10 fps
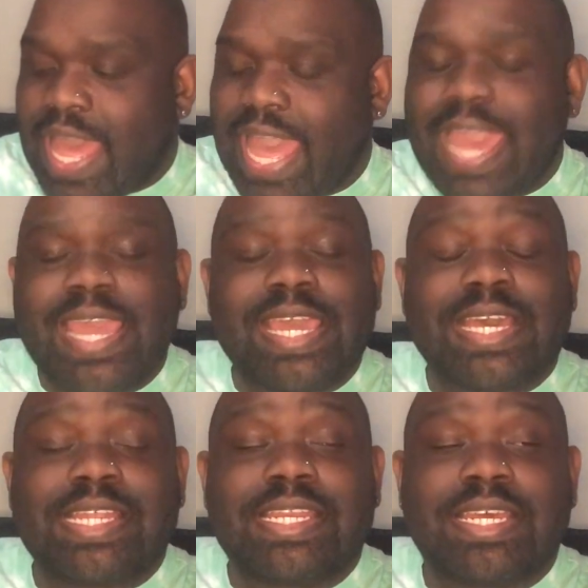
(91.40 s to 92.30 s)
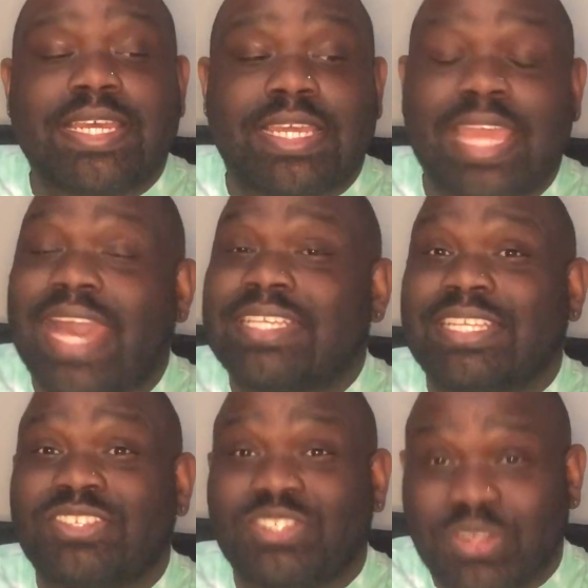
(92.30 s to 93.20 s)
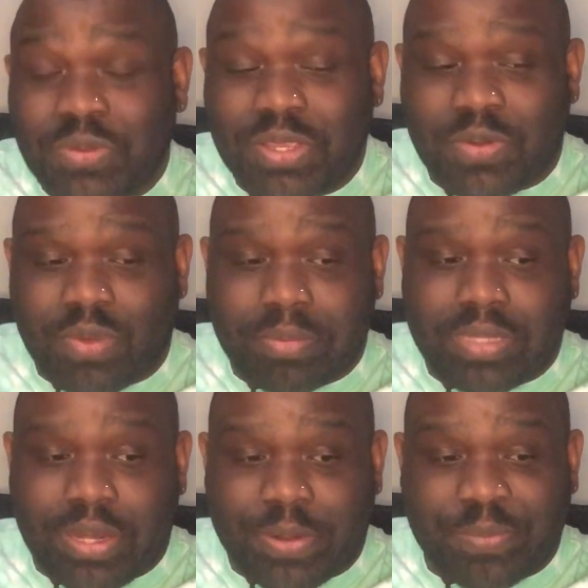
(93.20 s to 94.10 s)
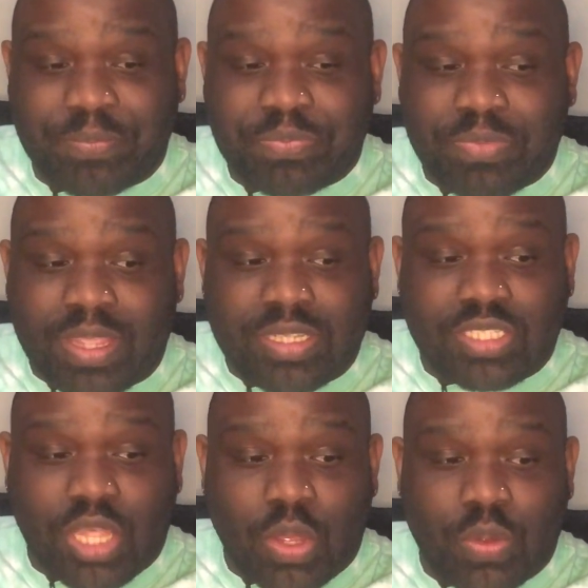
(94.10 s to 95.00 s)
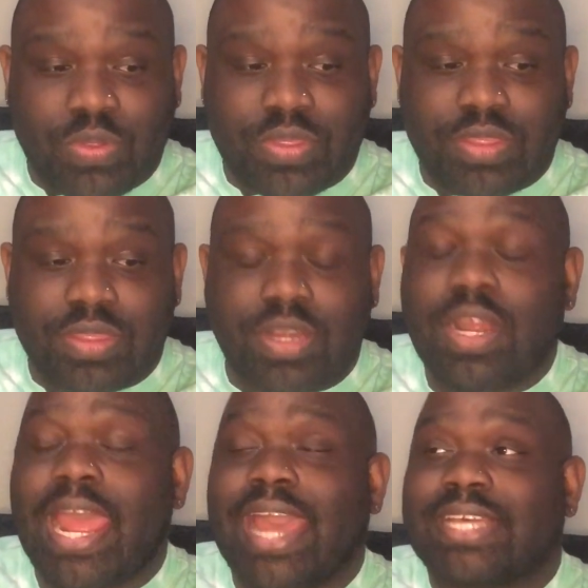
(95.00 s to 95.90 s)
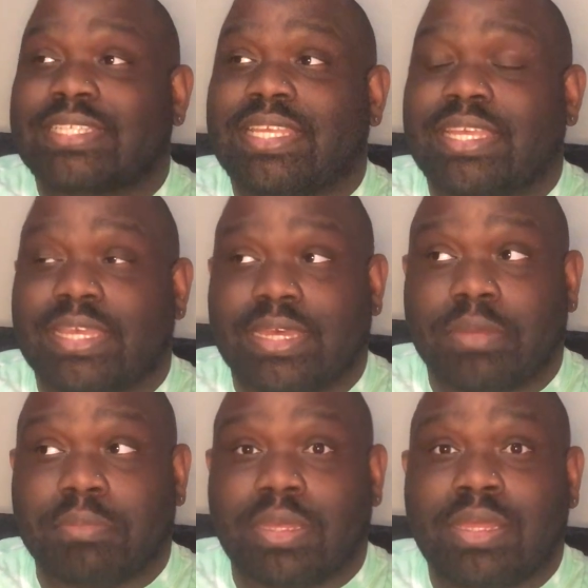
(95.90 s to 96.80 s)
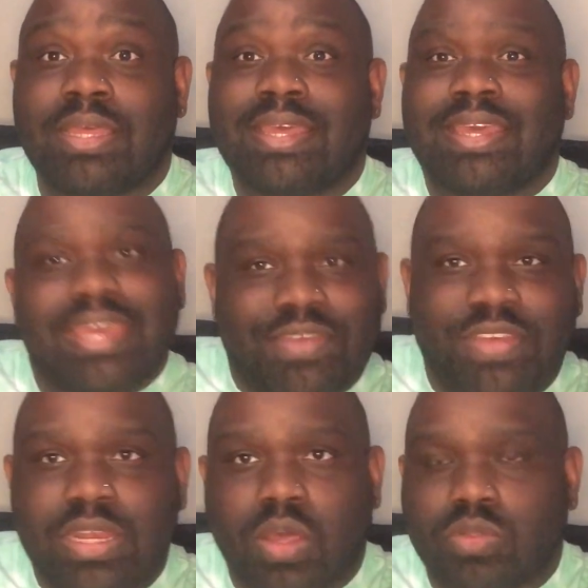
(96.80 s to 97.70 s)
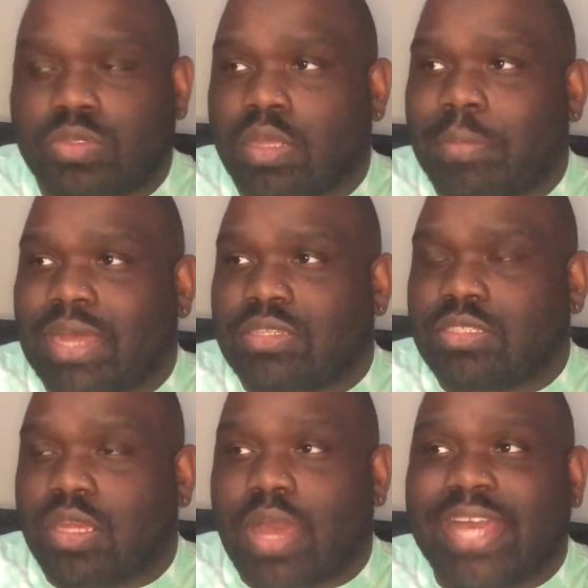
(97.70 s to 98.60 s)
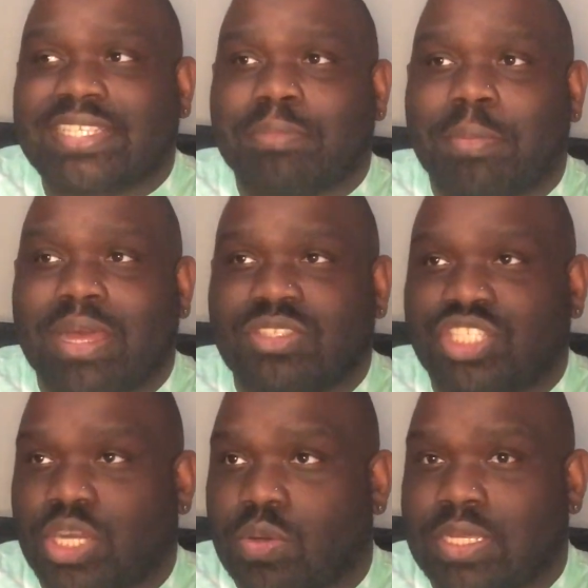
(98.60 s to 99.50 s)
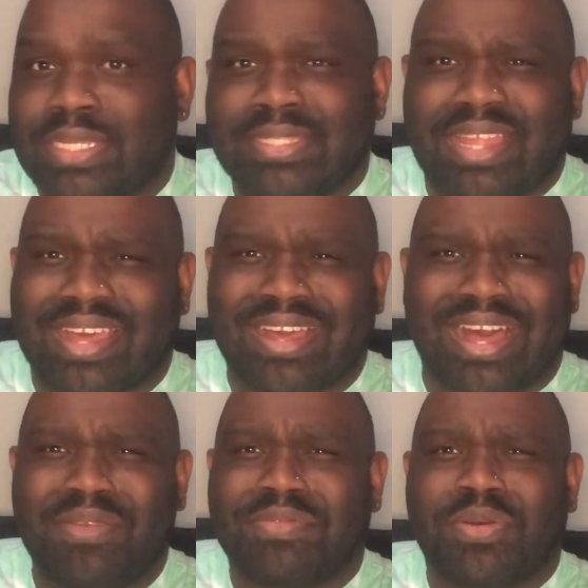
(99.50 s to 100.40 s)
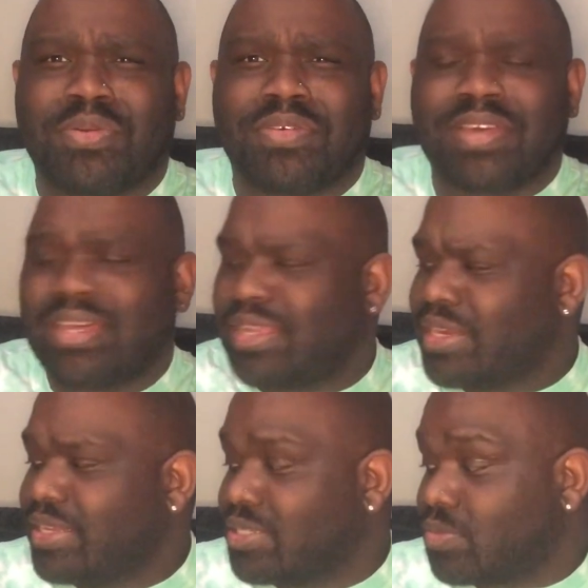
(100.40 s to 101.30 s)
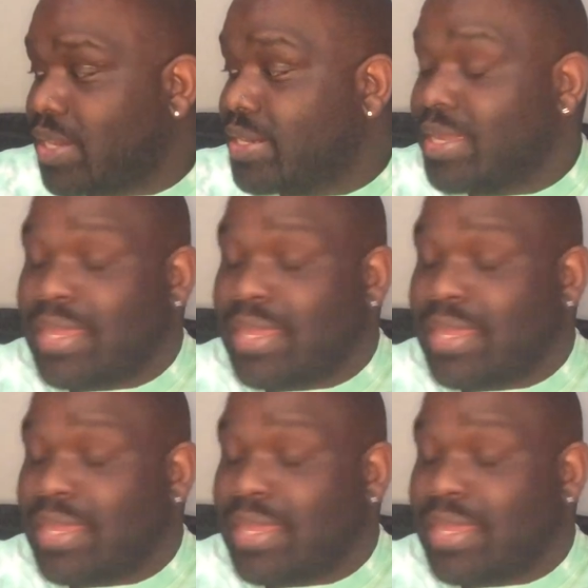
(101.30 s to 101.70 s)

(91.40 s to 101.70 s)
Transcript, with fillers: And he has his union rep there. So they're asking him if he knows about, you know, asking him about Gerald. He's like, I don't even know who the hell that is, right?